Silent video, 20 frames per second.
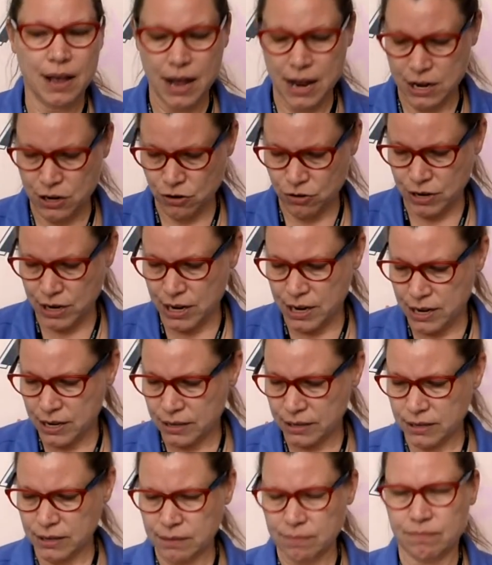And your
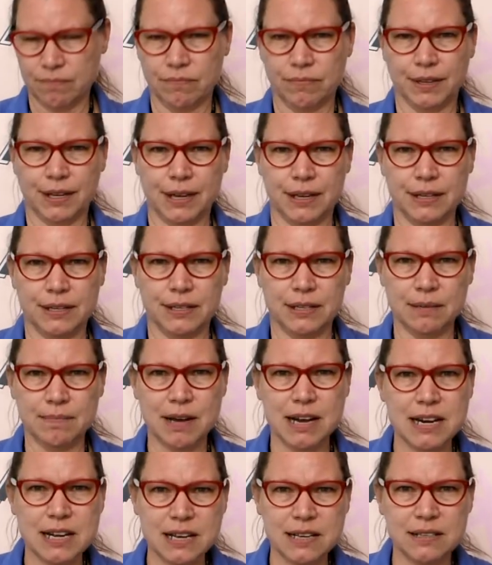knees? Can you see
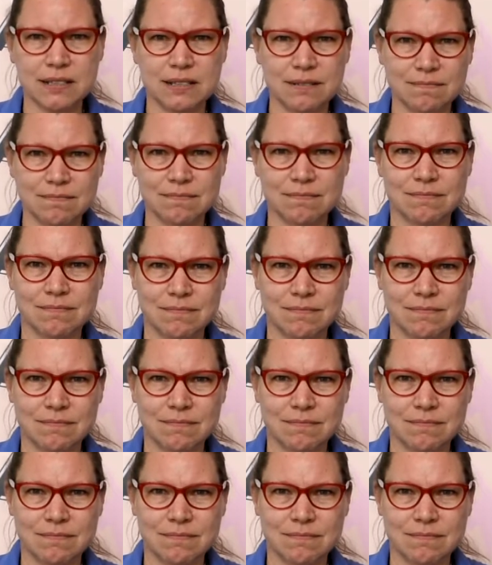my knees?